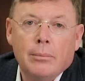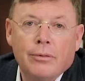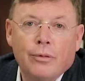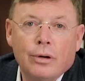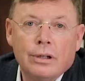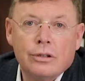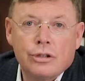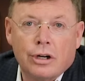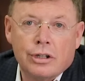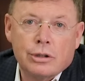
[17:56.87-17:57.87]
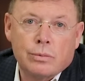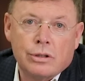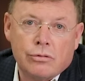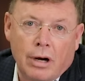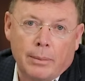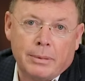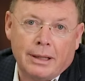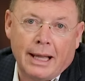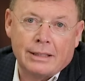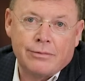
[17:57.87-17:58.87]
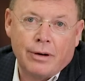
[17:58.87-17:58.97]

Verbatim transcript: before charges were dropped last